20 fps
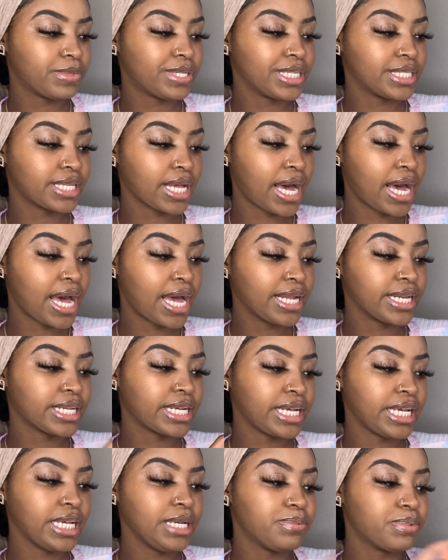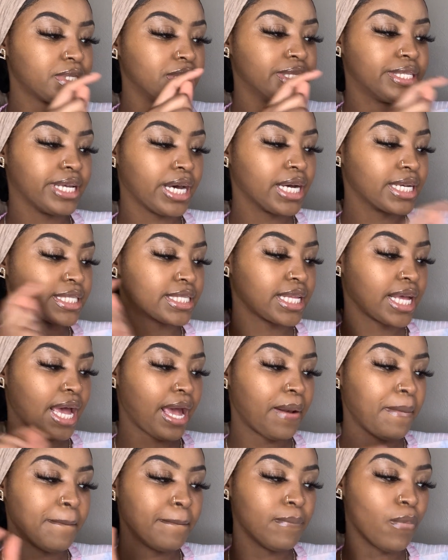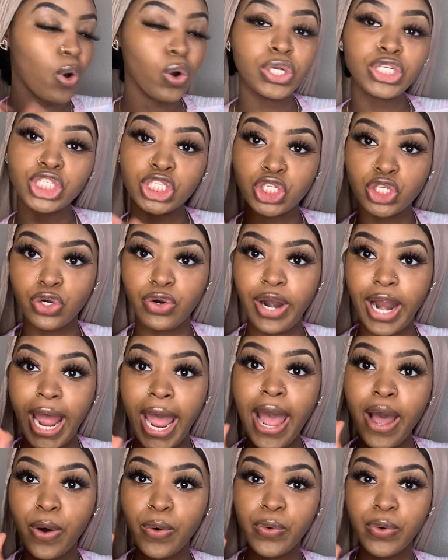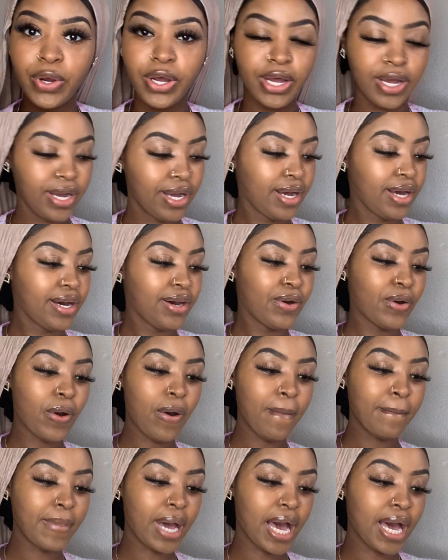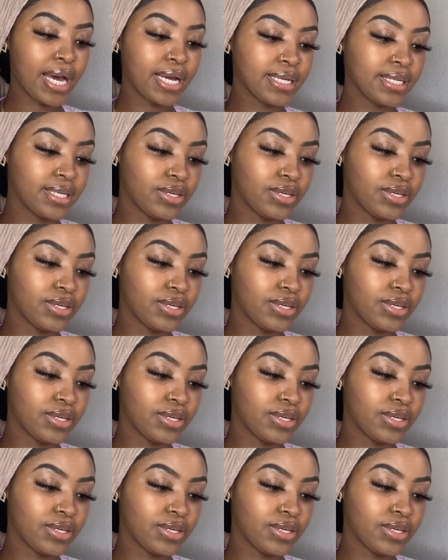design, keeps dust and moisture out. Oh my